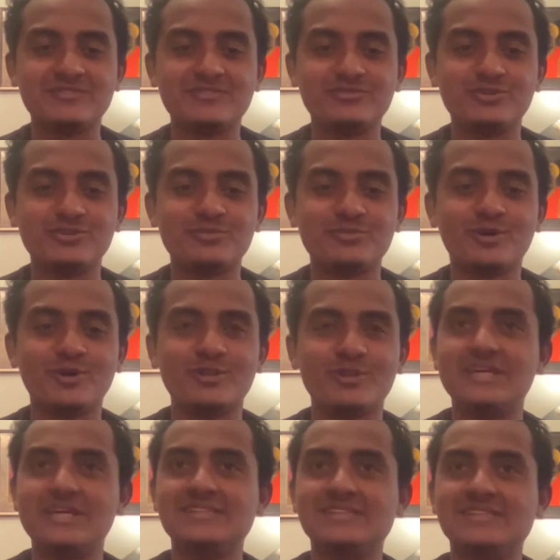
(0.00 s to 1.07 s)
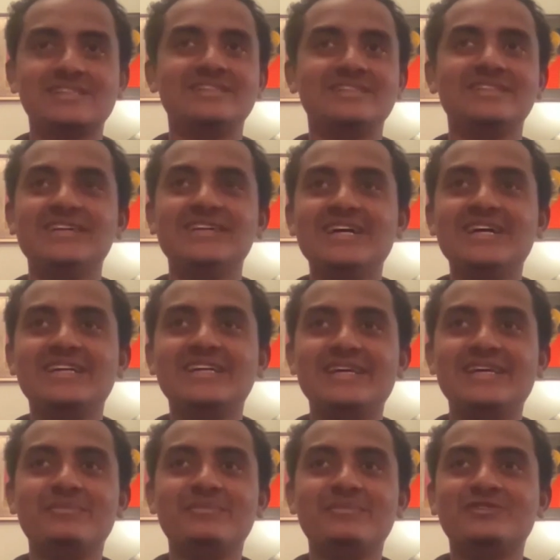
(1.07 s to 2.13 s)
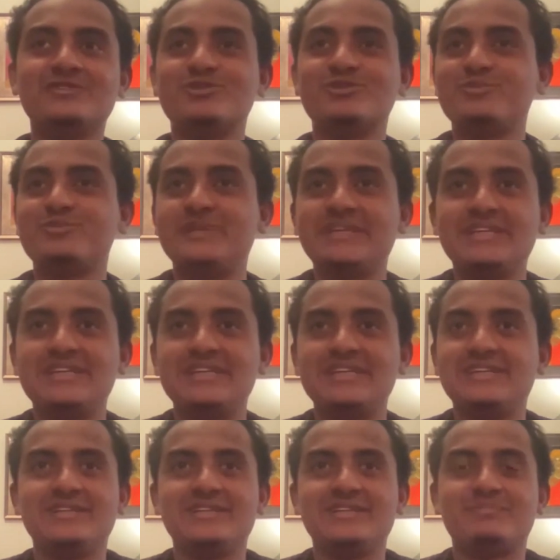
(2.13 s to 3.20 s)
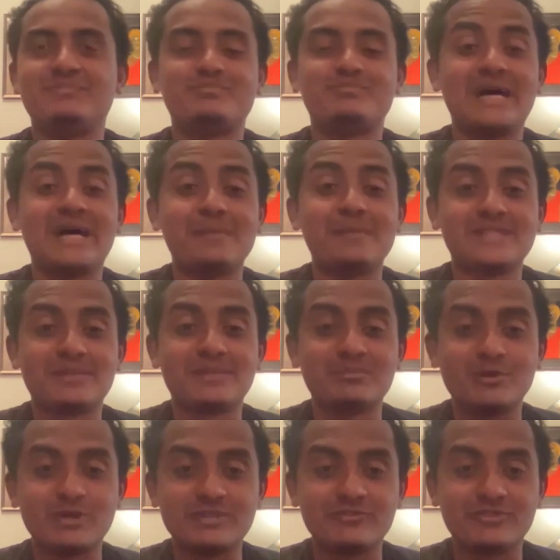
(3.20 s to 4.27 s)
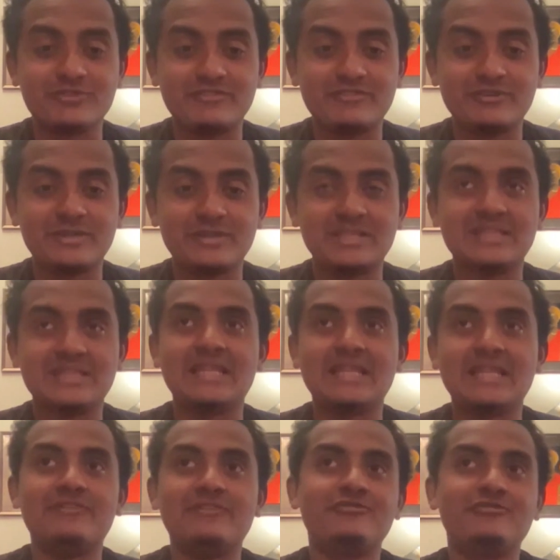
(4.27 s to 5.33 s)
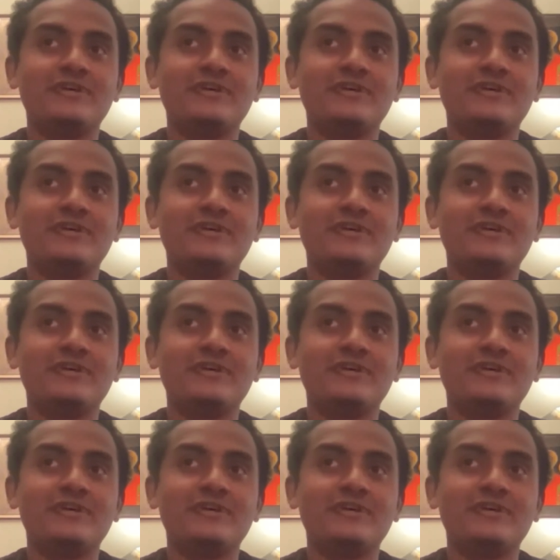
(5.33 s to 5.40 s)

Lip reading: Football is a game that's going to be perhaps number one for everyone in their life.